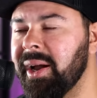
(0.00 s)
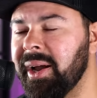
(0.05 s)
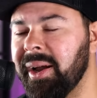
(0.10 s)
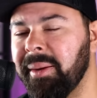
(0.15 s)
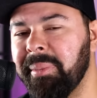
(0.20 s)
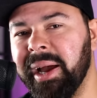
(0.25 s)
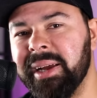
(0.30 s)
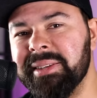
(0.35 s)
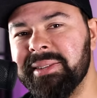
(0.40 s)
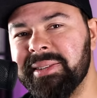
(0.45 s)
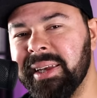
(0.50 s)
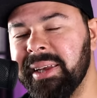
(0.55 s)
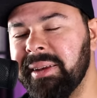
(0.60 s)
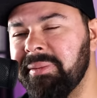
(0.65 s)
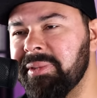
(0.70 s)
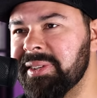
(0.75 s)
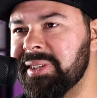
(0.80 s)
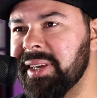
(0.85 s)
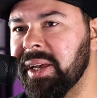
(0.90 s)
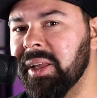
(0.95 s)
I'm not
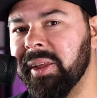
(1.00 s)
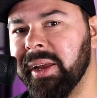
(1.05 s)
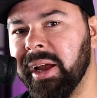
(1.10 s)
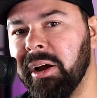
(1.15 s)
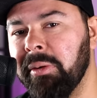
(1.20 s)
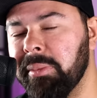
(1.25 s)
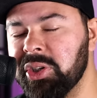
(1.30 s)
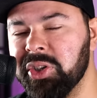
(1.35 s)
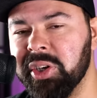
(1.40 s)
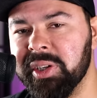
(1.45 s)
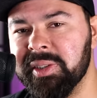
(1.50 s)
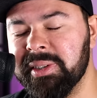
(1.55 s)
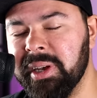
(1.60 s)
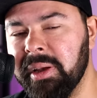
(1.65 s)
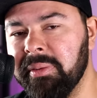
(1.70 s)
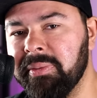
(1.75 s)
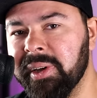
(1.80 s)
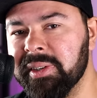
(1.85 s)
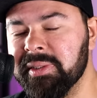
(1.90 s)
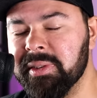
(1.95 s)
even singling out Michigan
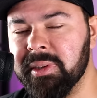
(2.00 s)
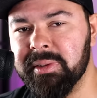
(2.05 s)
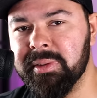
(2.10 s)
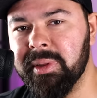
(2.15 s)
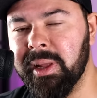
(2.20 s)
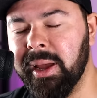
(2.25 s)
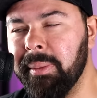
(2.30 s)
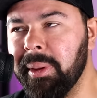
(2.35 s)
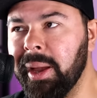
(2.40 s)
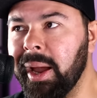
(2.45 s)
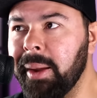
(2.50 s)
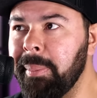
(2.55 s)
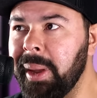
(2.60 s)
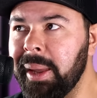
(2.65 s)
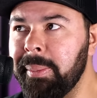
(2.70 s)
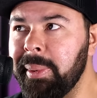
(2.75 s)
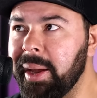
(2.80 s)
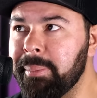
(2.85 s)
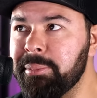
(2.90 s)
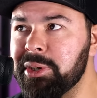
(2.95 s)
State fans because
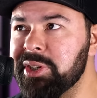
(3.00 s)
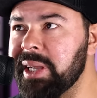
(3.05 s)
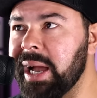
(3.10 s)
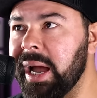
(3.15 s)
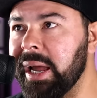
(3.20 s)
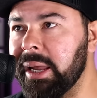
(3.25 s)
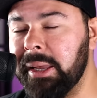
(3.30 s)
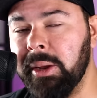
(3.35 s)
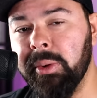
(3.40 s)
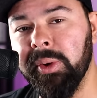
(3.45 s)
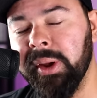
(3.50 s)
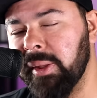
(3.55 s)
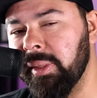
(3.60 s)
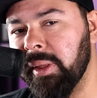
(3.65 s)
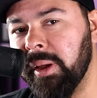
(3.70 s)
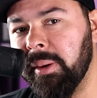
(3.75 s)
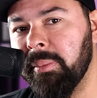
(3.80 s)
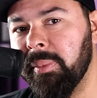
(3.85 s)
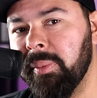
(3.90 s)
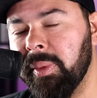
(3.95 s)
maybe I'm just not
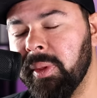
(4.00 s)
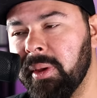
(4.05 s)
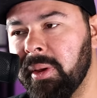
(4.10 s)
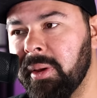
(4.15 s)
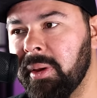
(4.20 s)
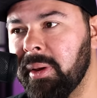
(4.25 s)
hearing them.